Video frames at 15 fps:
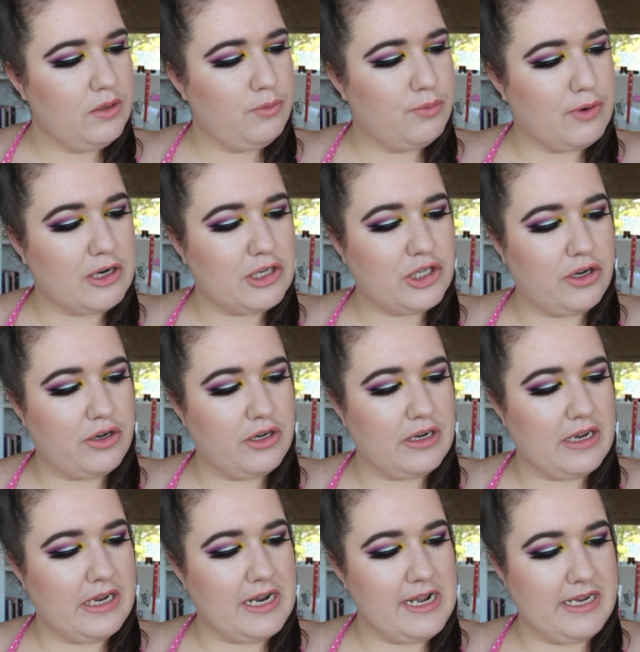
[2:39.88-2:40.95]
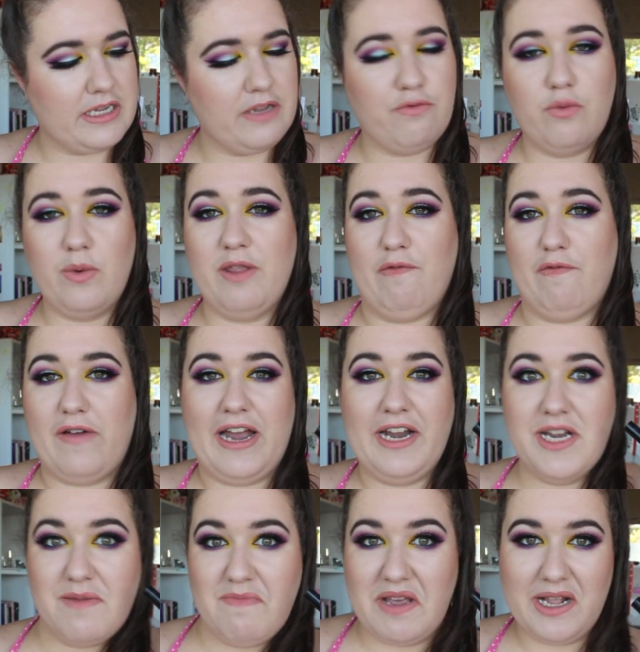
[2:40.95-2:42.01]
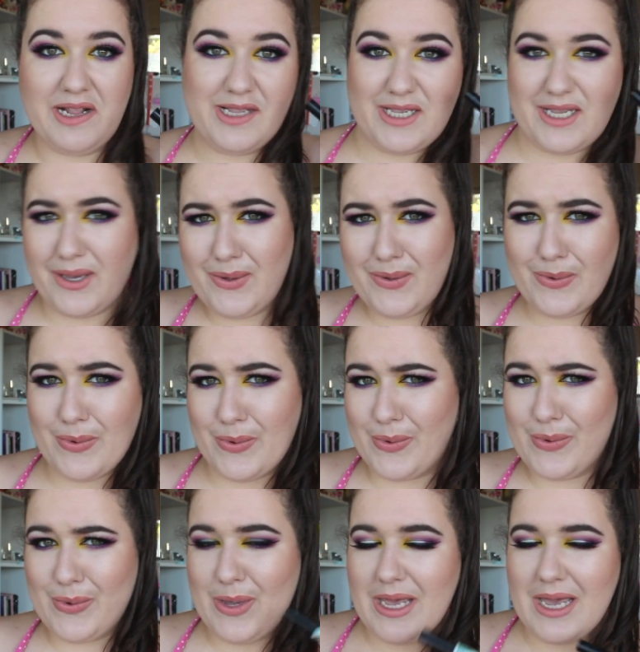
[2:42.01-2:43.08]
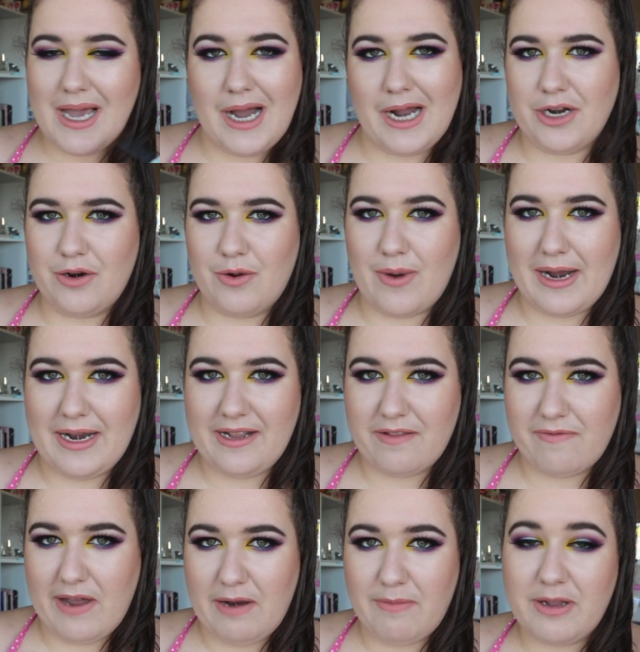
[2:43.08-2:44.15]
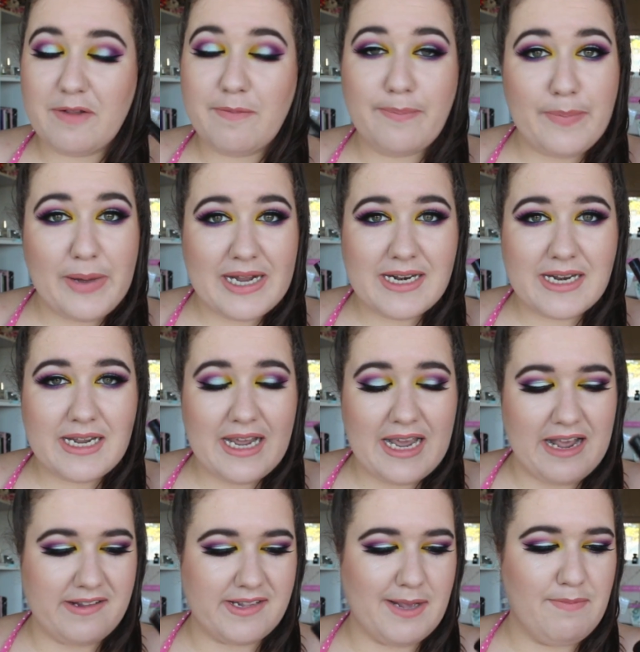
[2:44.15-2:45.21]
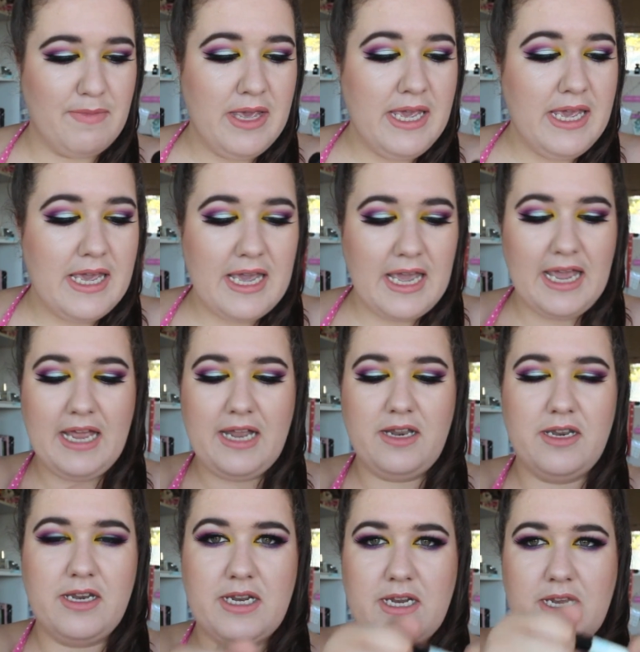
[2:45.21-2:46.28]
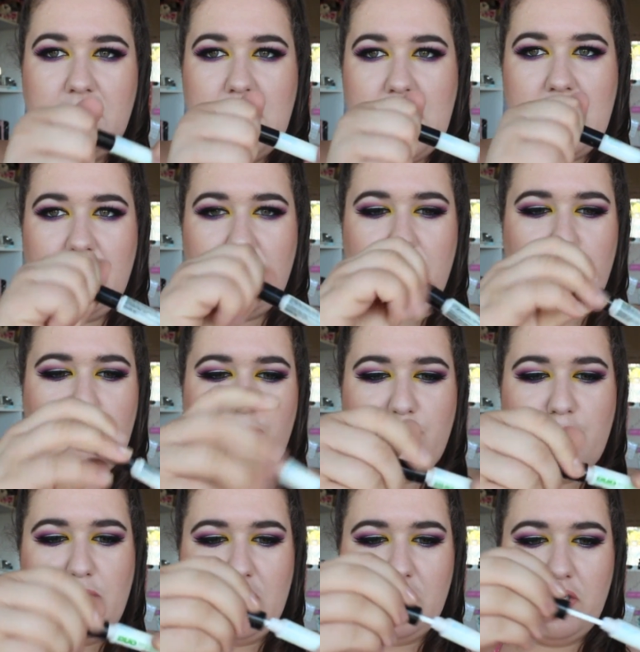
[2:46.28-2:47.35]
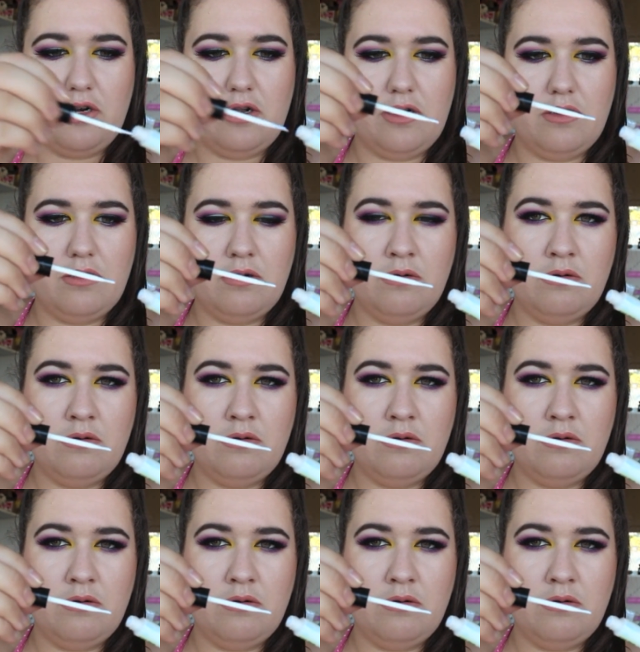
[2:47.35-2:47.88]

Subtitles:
brush on adhesive with vitamins. Ooh. I don't know why it needs vitamins, but it has them. And yeah, you brush it on.